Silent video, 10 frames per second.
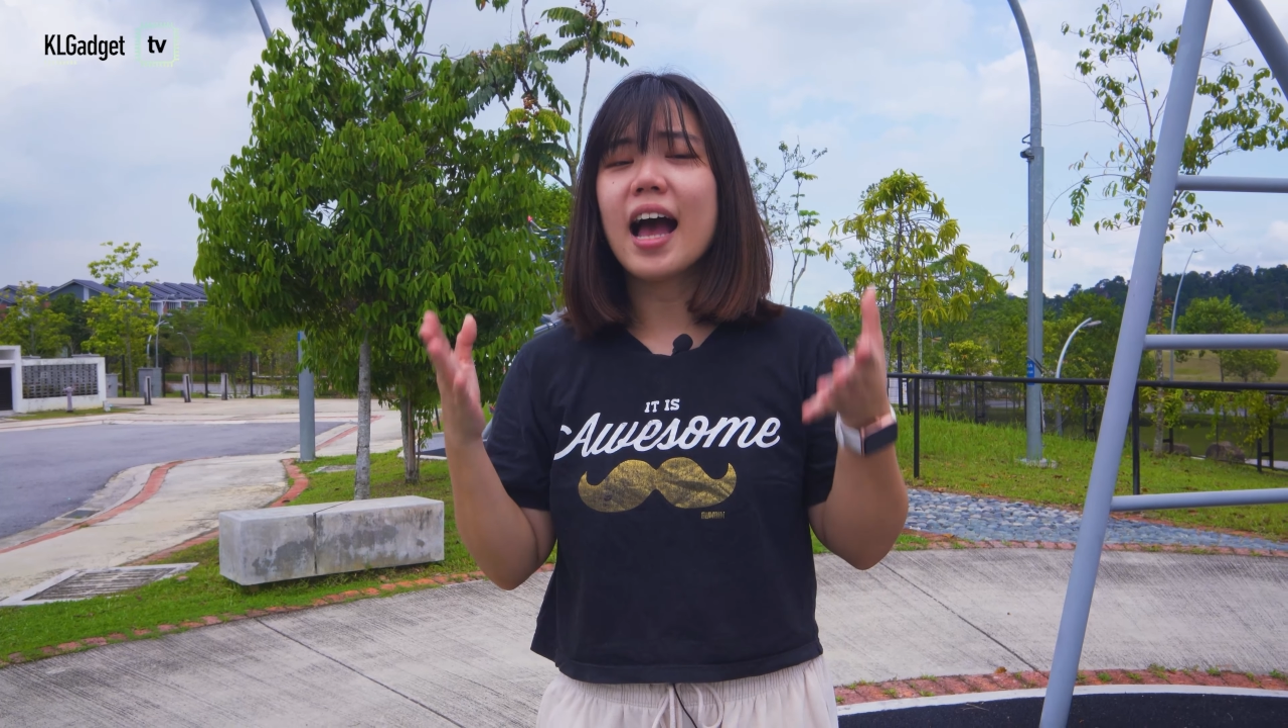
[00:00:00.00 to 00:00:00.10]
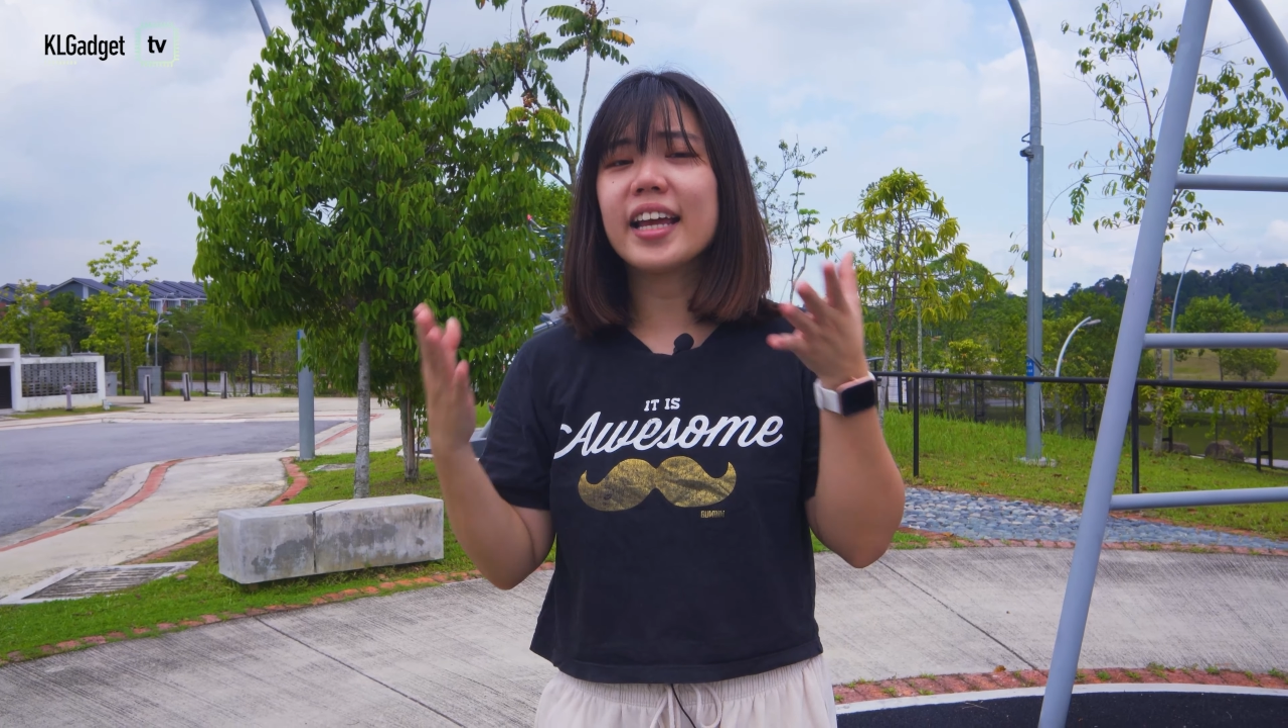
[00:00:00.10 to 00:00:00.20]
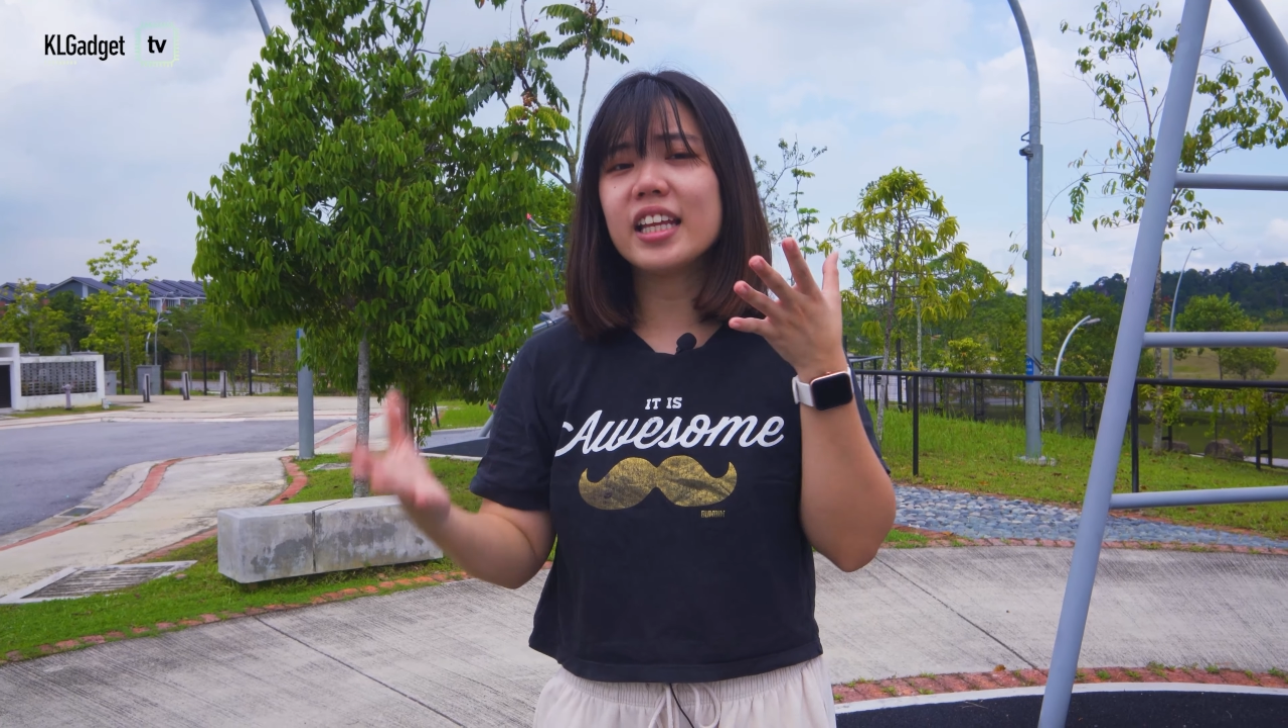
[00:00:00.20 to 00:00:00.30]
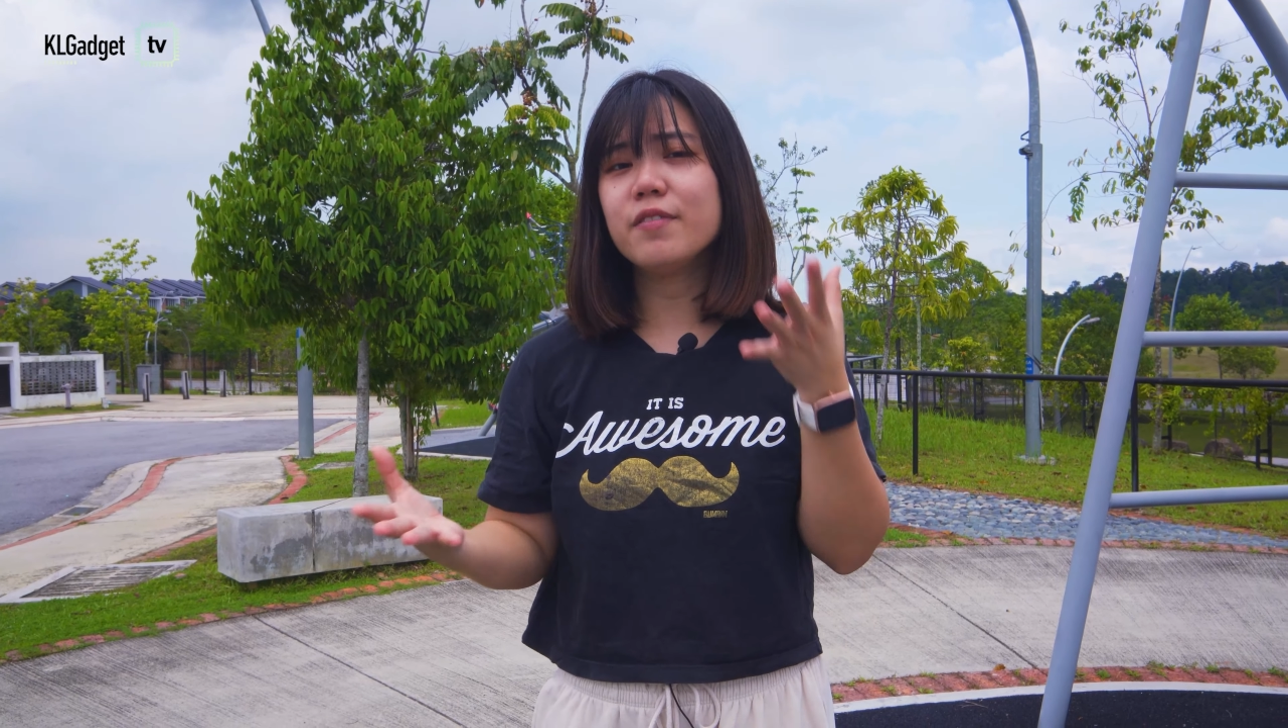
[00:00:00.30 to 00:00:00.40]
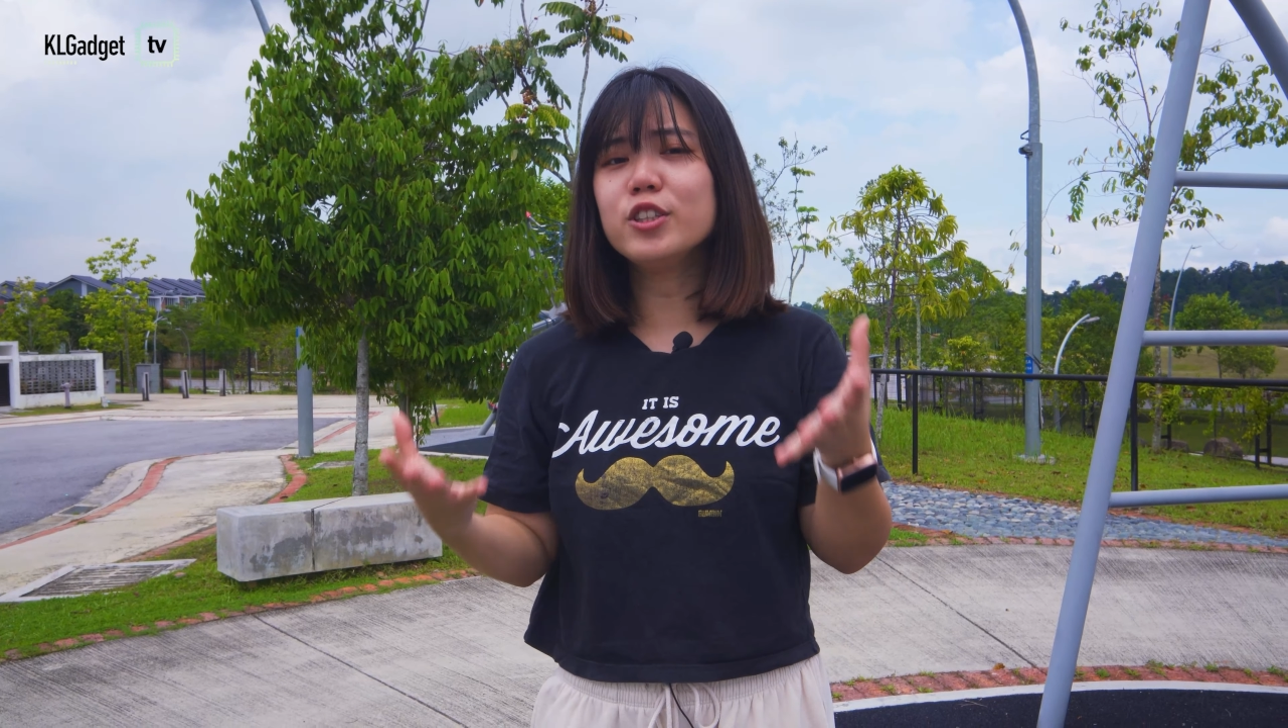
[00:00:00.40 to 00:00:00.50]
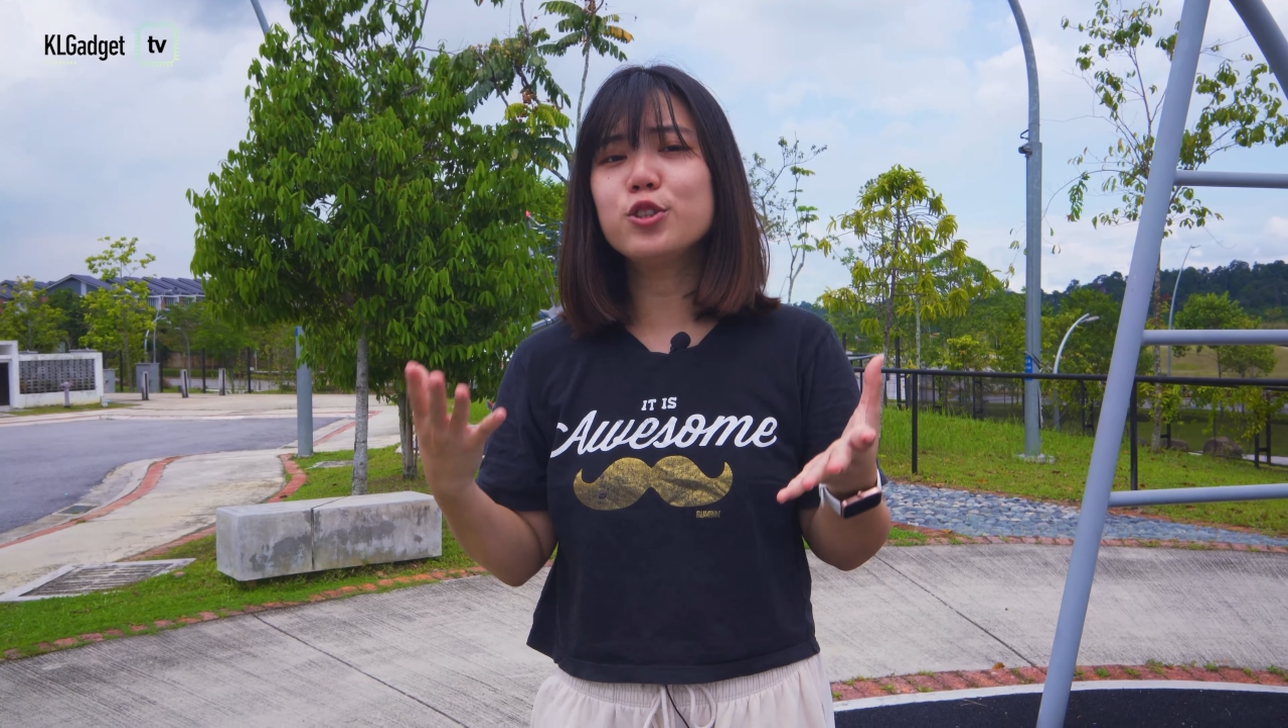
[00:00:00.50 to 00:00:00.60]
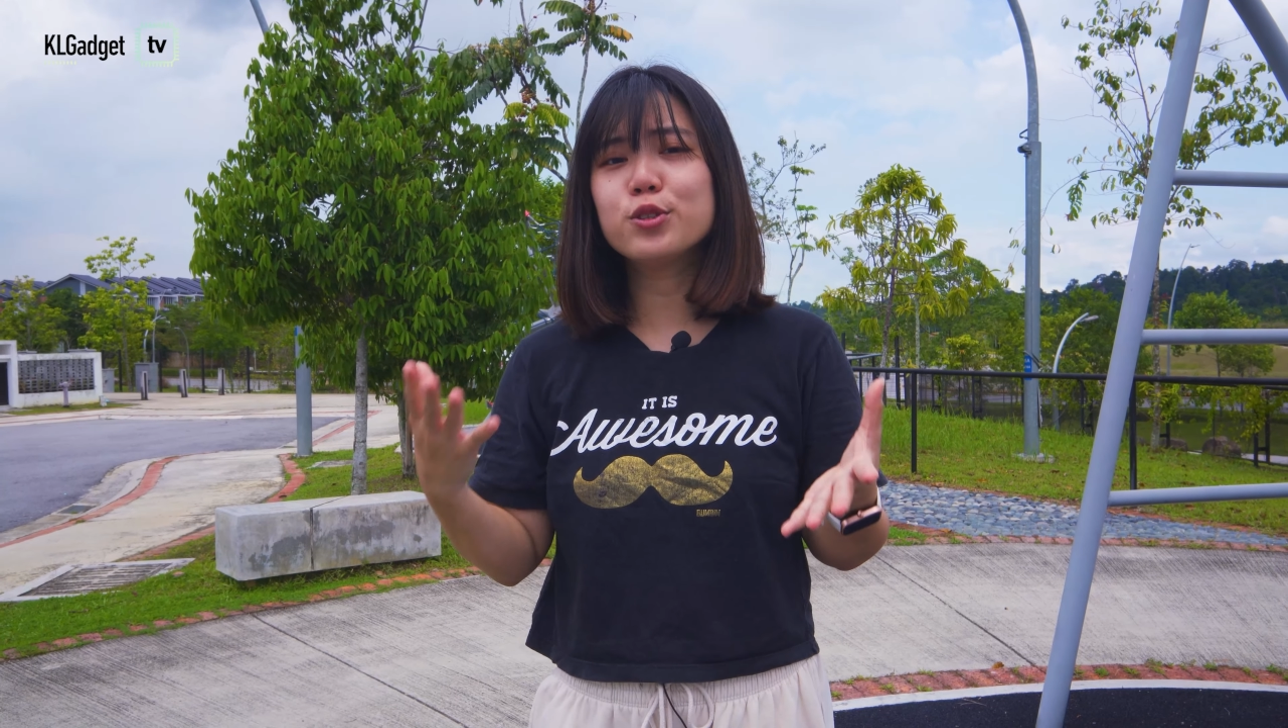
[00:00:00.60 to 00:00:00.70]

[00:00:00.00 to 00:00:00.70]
I can even